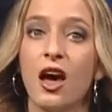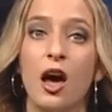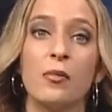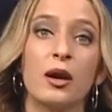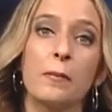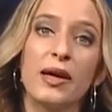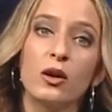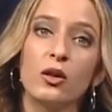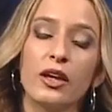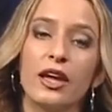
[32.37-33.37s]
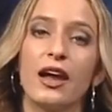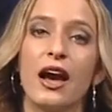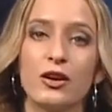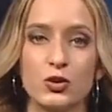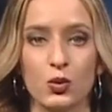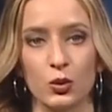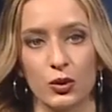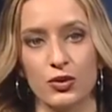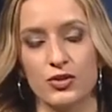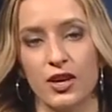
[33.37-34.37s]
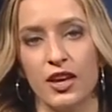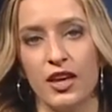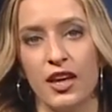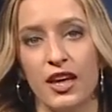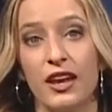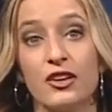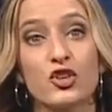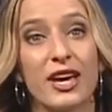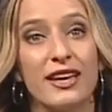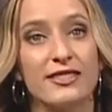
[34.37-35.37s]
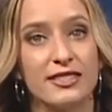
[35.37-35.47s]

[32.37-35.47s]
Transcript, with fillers: among middle and high schoolers. It educates